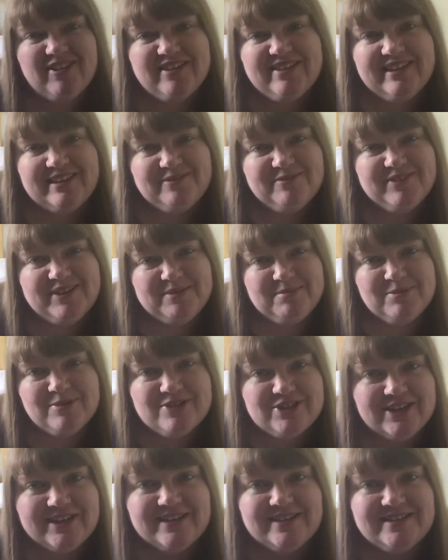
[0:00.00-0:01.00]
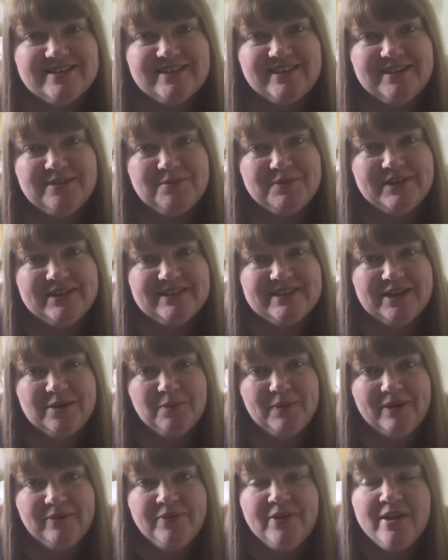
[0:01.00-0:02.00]
I think for that project, so that worked out
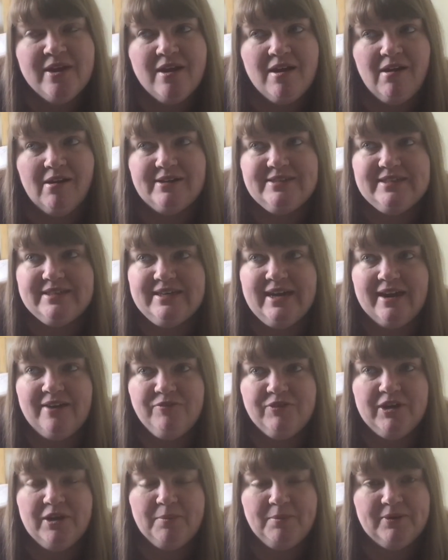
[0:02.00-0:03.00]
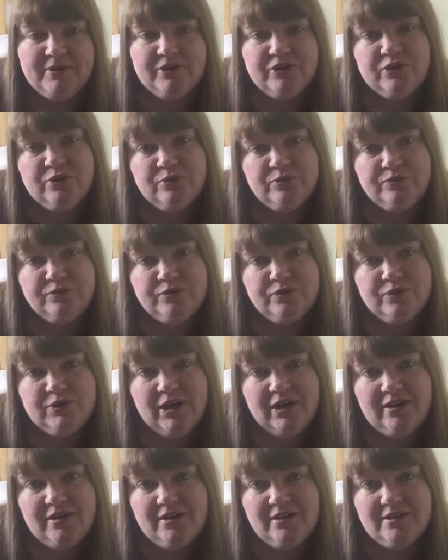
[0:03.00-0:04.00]
well. I did have a couple of the called for
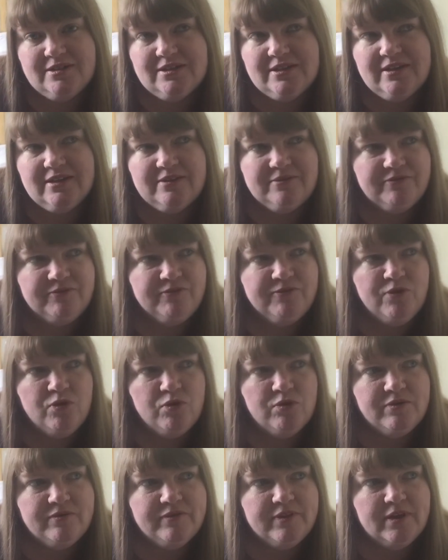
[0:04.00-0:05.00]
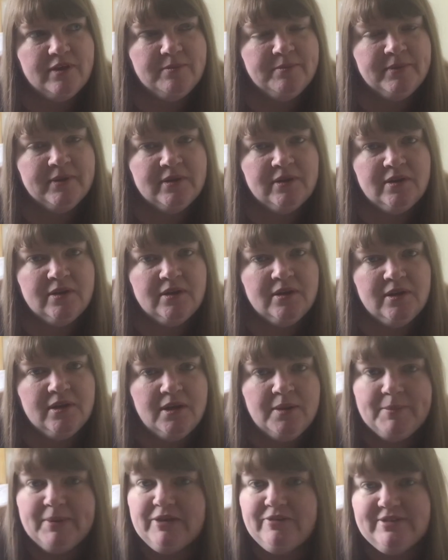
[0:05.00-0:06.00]
colours, I think 4 of them,
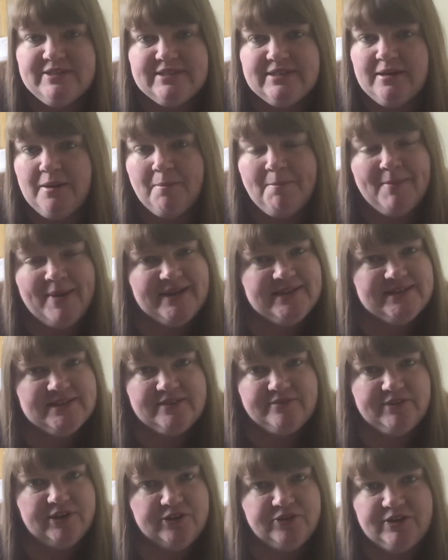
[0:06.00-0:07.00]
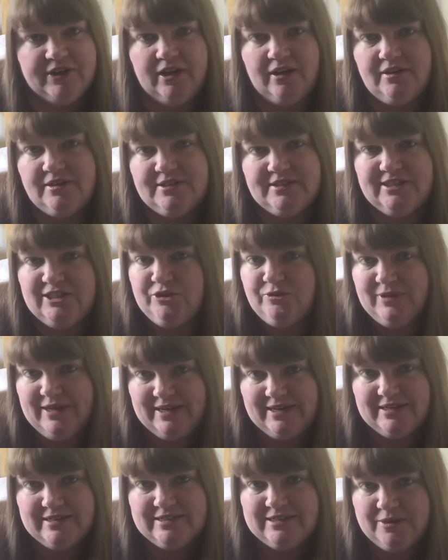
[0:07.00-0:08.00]
but there isn't a massive load of colours that you
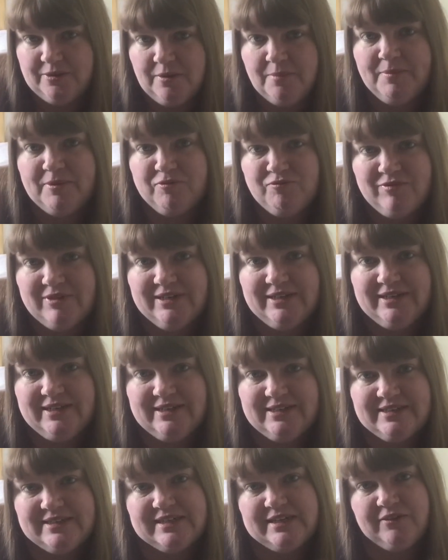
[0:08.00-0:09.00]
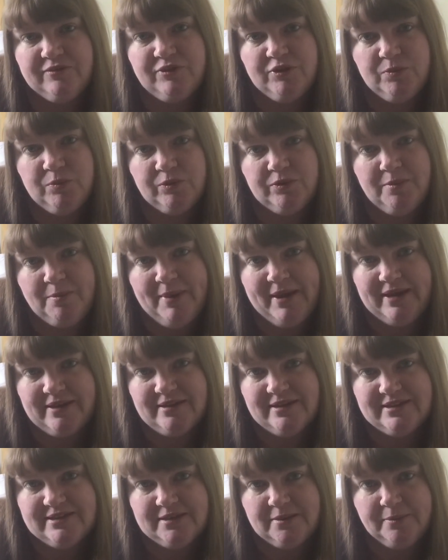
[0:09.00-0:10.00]
need, so it'd be really easy if you want to pick
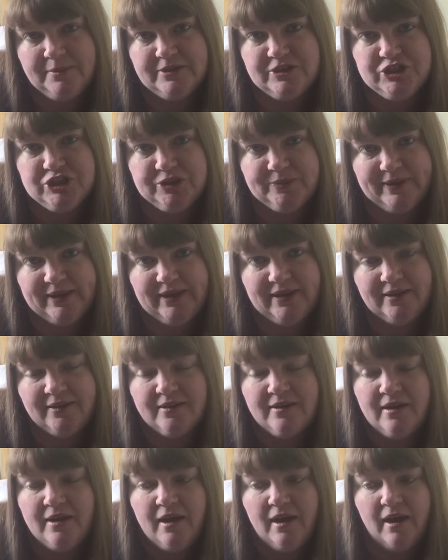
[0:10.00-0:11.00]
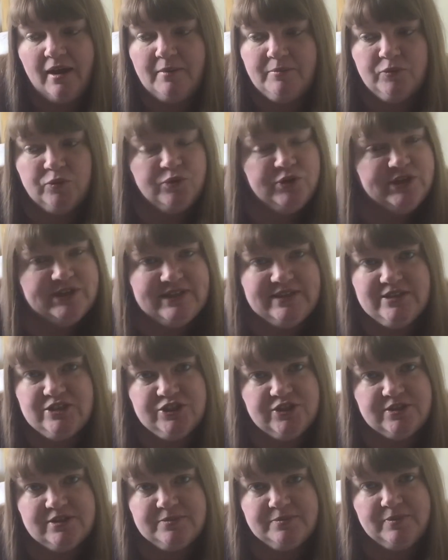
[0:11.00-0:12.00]
this up and do it. All you need to
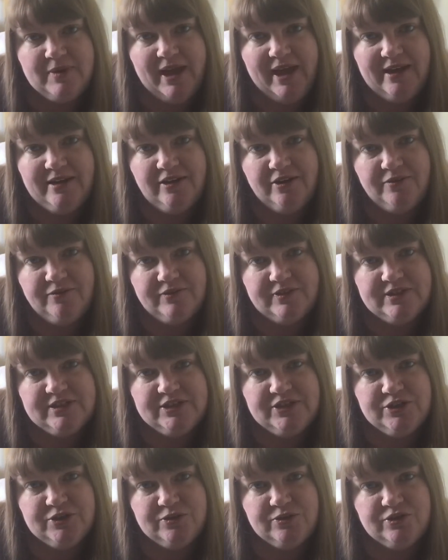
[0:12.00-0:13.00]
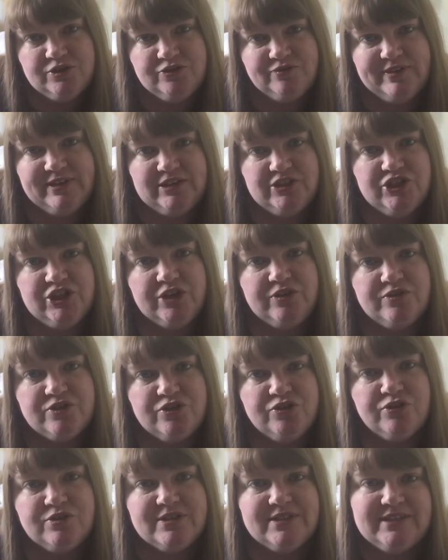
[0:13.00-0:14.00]
do is head over to Doreen Jones
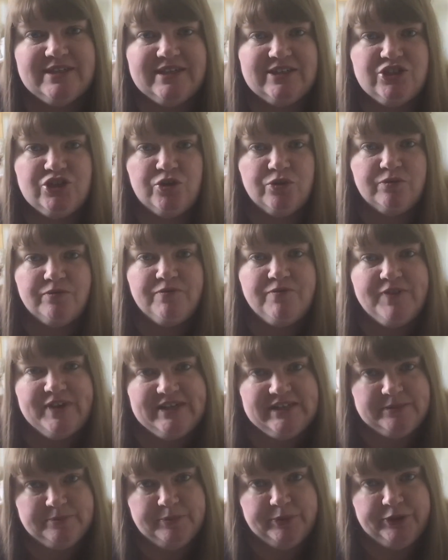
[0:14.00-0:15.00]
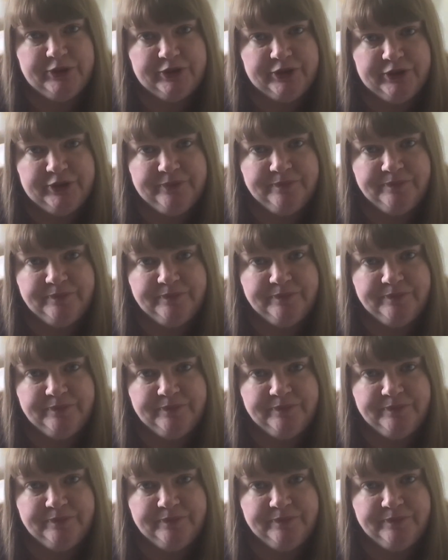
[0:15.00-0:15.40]
Cross Stitch on Facebook,